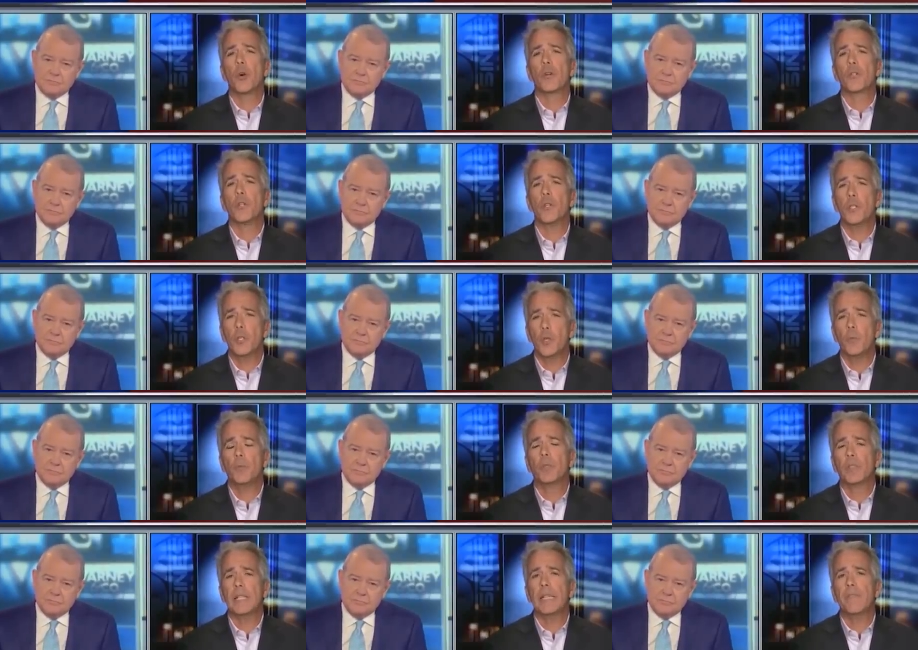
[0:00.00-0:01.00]
Speaker 1: Stuart, do
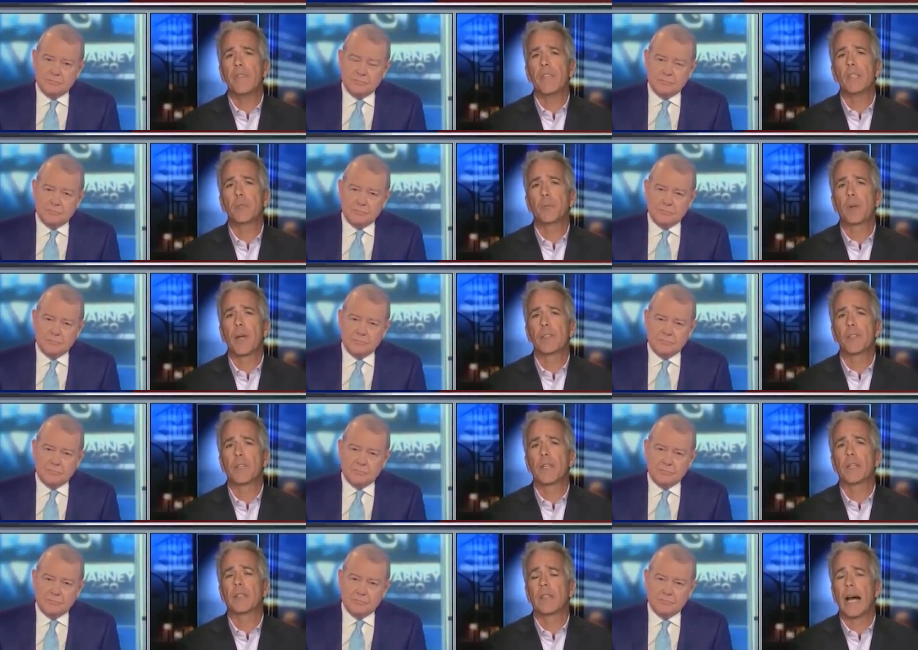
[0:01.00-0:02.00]
you believe this
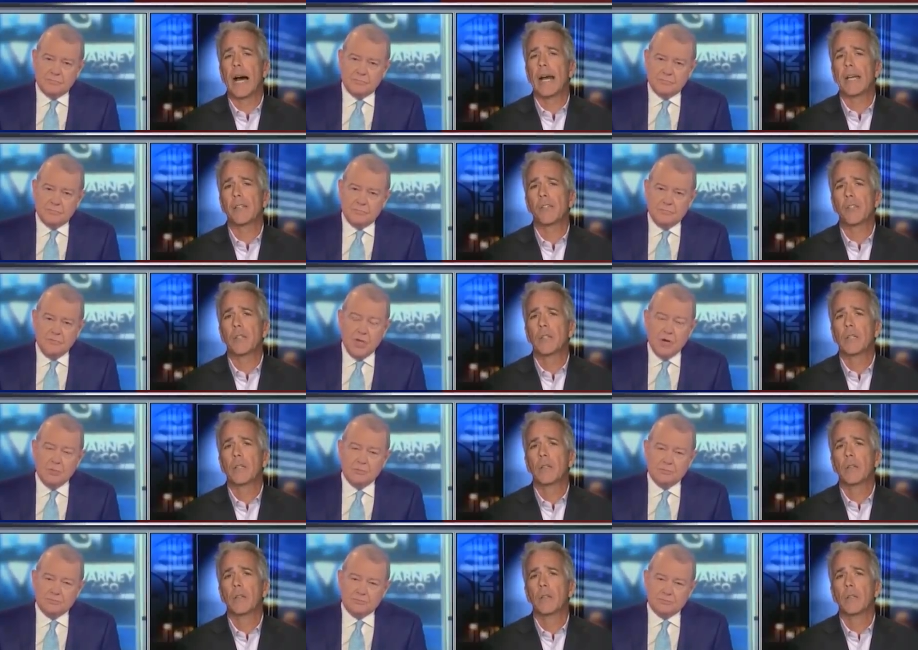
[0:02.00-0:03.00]
president
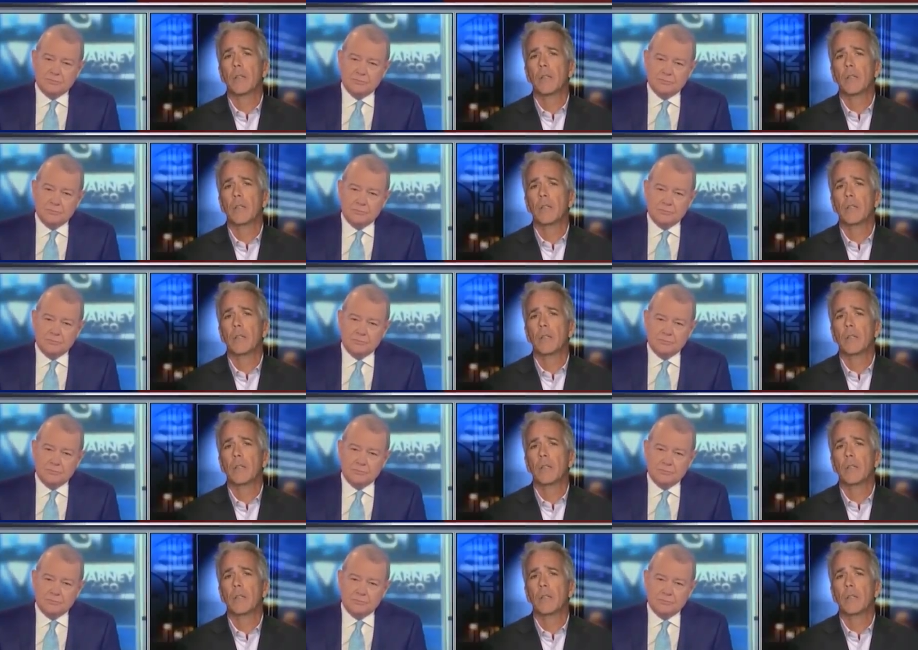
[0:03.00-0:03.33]
lies? No.